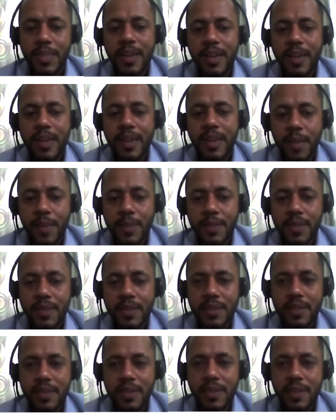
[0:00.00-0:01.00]
that on-campus
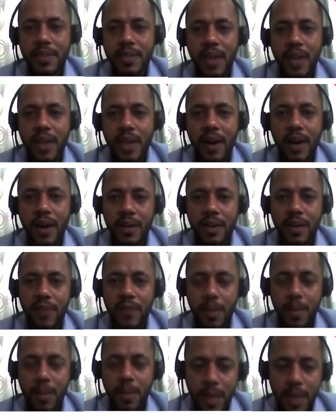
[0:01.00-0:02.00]
residences are
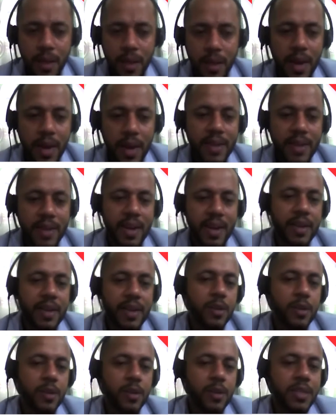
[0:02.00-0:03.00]
available at Acadia
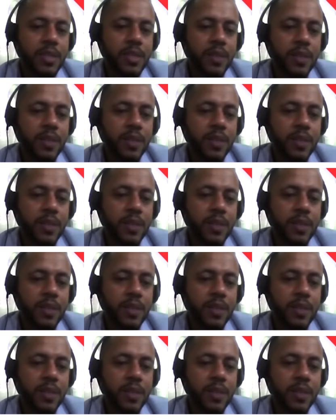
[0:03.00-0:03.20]
University.